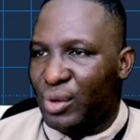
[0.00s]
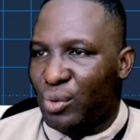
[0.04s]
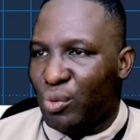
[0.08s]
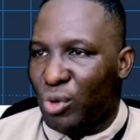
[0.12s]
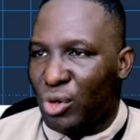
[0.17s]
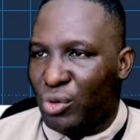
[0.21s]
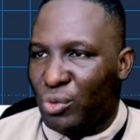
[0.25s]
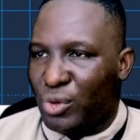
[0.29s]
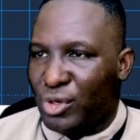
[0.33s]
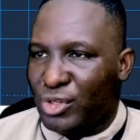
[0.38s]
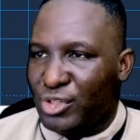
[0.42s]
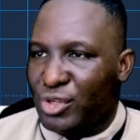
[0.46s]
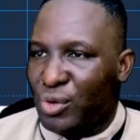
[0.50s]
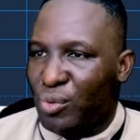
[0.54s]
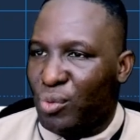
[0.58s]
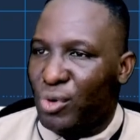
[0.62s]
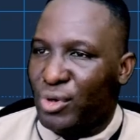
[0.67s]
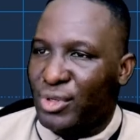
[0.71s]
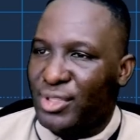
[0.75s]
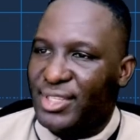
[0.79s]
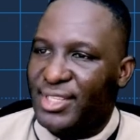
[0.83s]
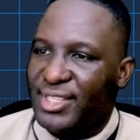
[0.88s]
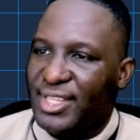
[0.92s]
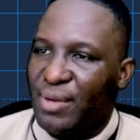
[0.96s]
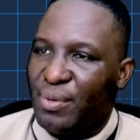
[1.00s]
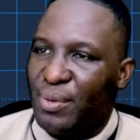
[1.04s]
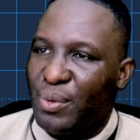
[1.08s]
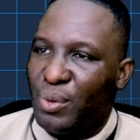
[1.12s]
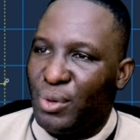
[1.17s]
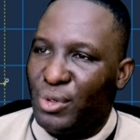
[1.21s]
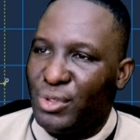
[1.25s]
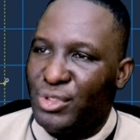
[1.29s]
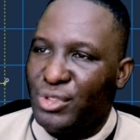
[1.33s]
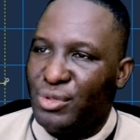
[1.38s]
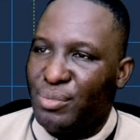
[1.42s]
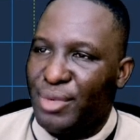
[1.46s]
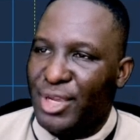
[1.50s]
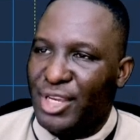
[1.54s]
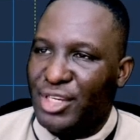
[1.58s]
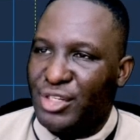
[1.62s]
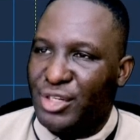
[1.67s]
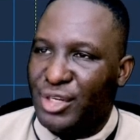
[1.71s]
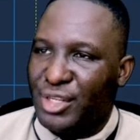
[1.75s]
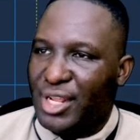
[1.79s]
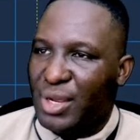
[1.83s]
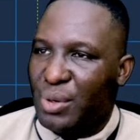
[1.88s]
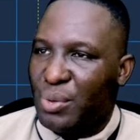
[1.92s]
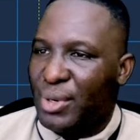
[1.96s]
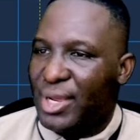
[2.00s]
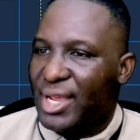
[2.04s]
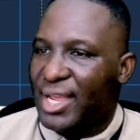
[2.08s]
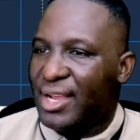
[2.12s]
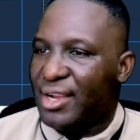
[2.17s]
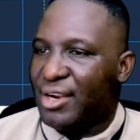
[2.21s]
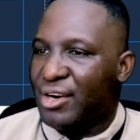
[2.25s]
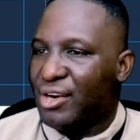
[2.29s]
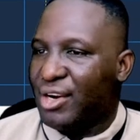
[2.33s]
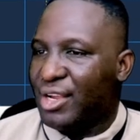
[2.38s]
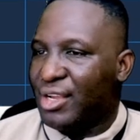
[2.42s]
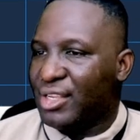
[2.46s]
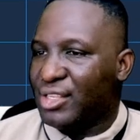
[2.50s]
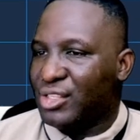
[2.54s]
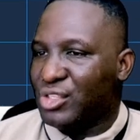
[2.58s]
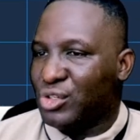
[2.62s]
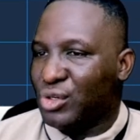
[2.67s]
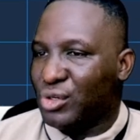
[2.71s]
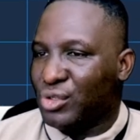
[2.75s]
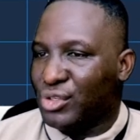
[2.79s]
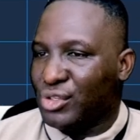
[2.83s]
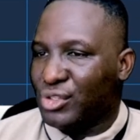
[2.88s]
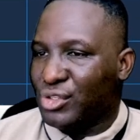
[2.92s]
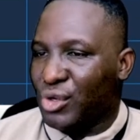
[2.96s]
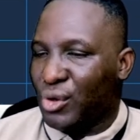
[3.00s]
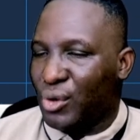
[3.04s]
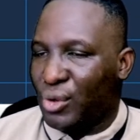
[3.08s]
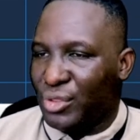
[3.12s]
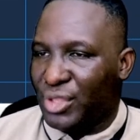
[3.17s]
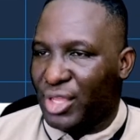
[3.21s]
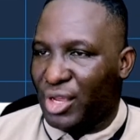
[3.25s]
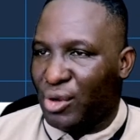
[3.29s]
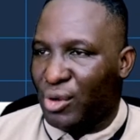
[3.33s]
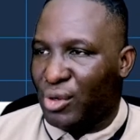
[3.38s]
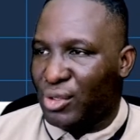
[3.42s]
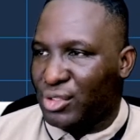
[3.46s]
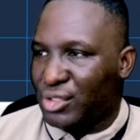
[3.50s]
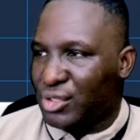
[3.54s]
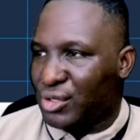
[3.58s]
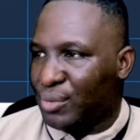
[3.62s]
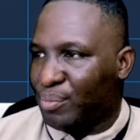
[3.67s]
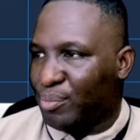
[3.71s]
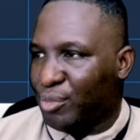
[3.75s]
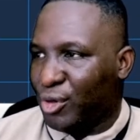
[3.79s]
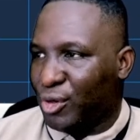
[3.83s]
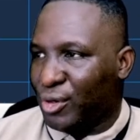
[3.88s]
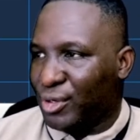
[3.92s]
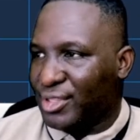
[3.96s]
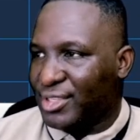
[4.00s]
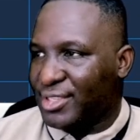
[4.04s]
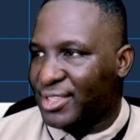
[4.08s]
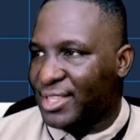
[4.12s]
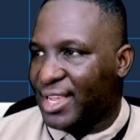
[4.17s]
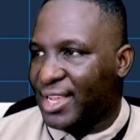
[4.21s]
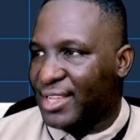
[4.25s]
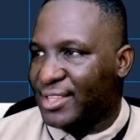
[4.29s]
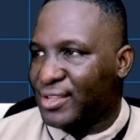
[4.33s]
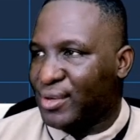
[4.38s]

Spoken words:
What we also want is that we want to make sure that we can introduce all the contour plots there.